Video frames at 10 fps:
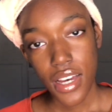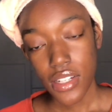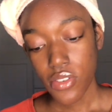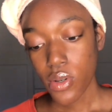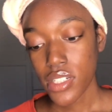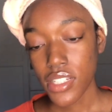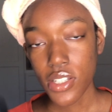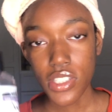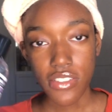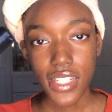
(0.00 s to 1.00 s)
And of course, I
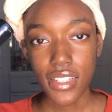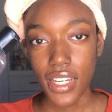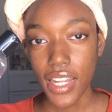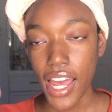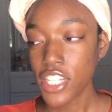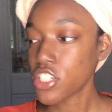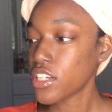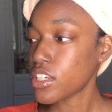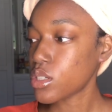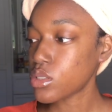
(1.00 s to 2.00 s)
use the rest of the collection.
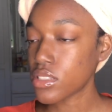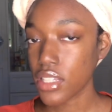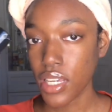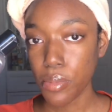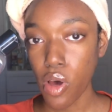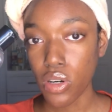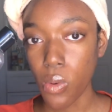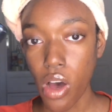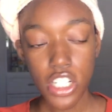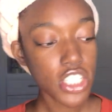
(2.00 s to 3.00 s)
I use the Power
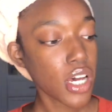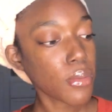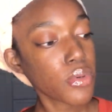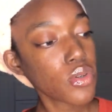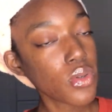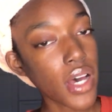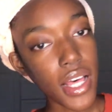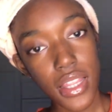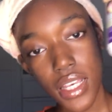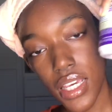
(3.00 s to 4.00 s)
Wash shampoo
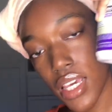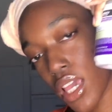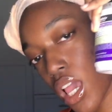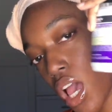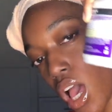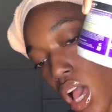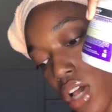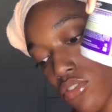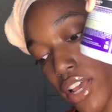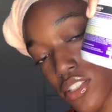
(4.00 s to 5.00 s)
and the
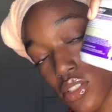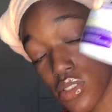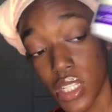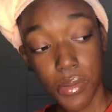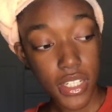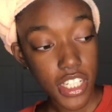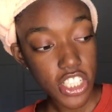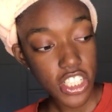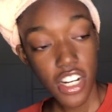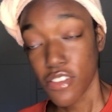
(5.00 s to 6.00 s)
Rescue Deep
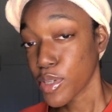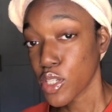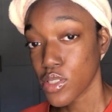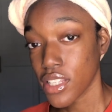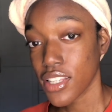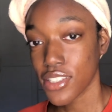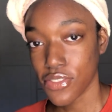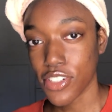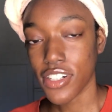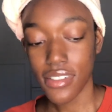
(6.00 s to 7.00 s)
Conditioner. I've been using these
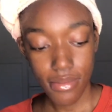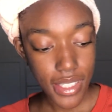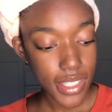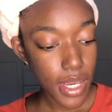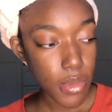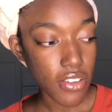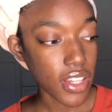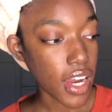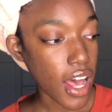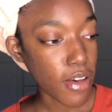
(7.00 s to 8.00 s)
for the same month
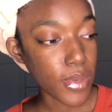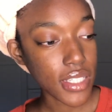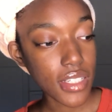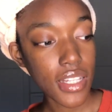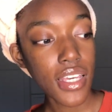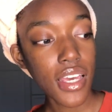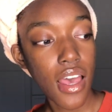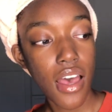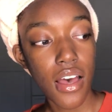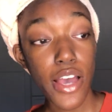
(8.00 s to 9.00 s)
and a half basically.
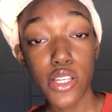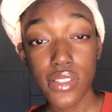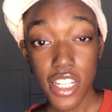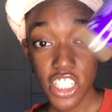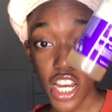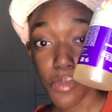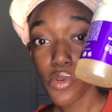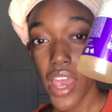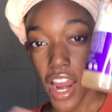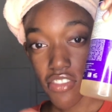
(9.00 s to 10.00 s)
I use this
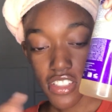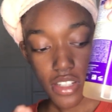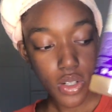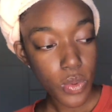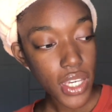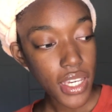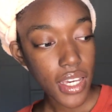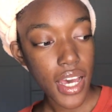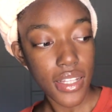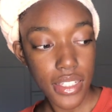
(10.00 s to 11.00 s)
shampoo every single week,
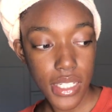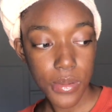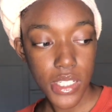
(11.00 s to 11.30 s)
and the deep